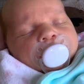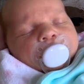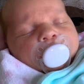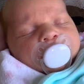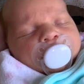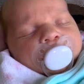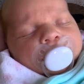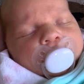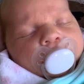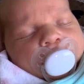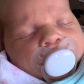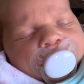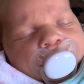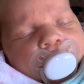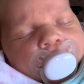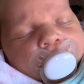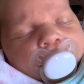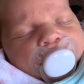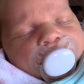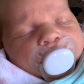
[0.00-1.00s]
Mine are
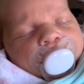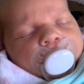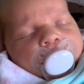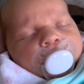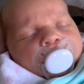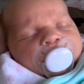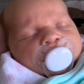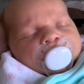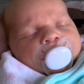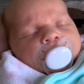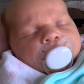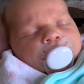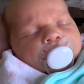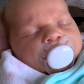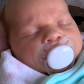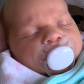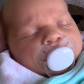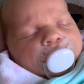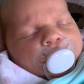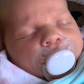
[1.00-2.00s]
spoiled with lemonade,
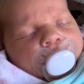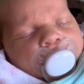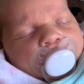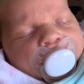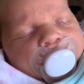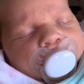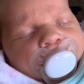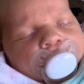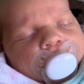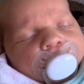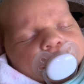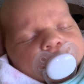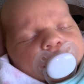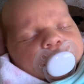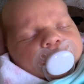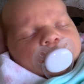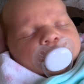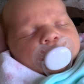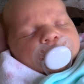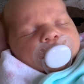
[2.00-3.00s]
and I can't get any
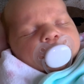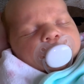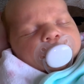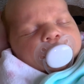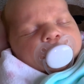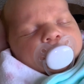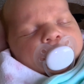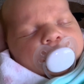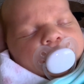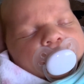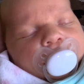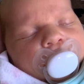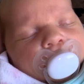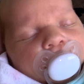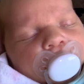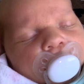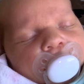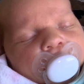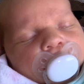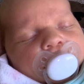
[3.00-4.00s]
new ones, so
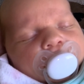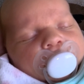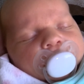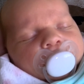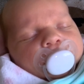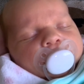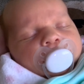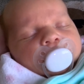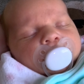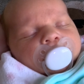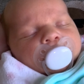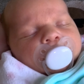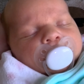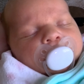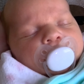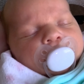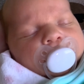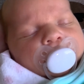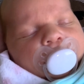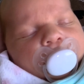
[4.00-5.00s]
I shall have to go without,"
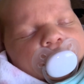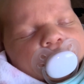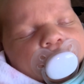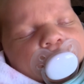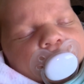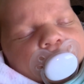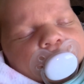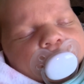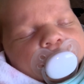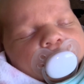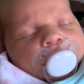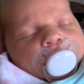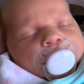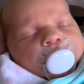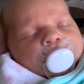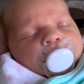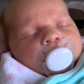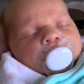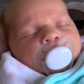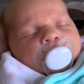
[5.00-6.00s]
said Jo, who
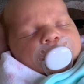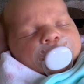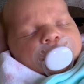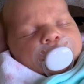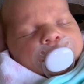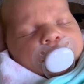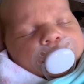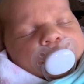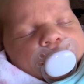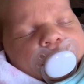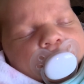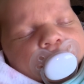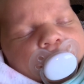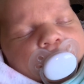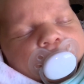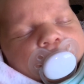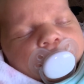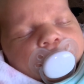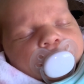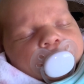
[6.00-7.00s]
never troubled herself
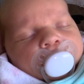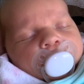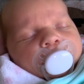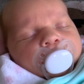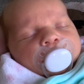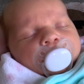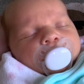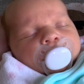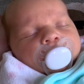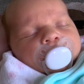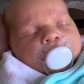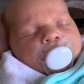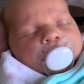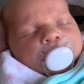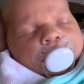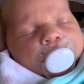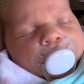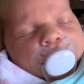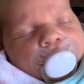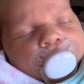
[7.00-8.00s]
much about the dress.
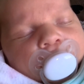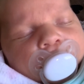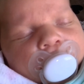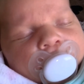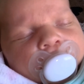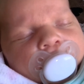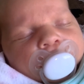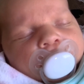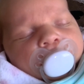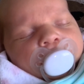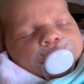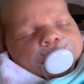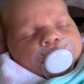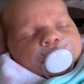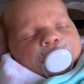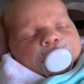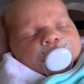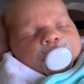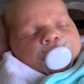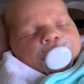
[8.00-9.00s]
"You
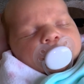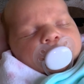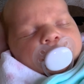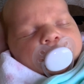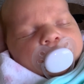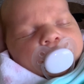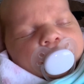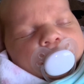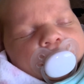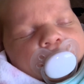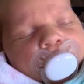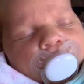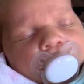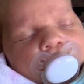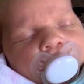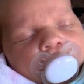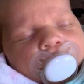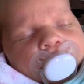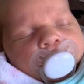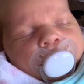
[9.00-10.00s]
must have gloves, or
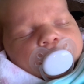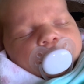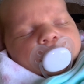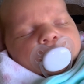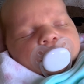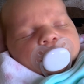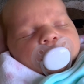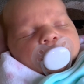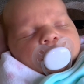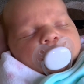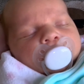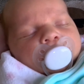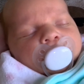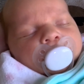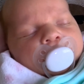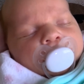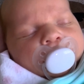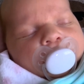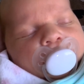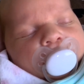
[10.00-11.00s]
I won't go,"
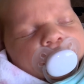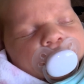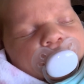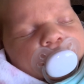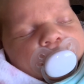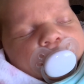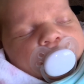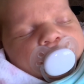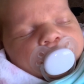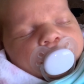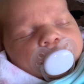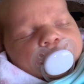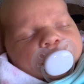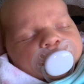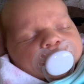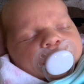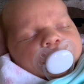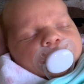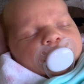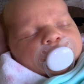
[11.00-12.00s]
cried Meg decidedly.
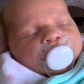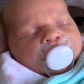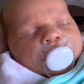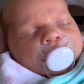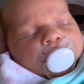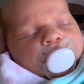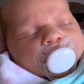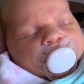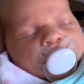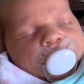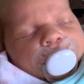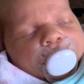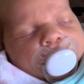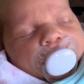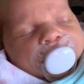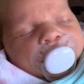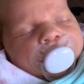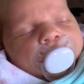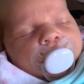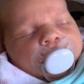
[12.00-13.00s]
"Gloves are
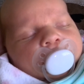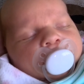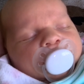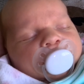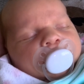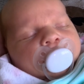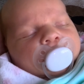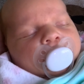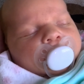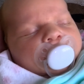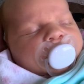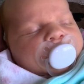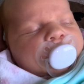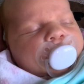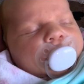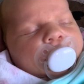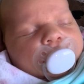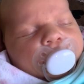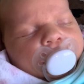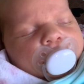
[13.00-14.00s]
more important than
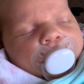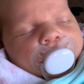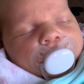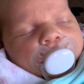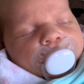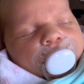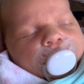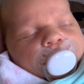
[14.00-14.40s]
anything else.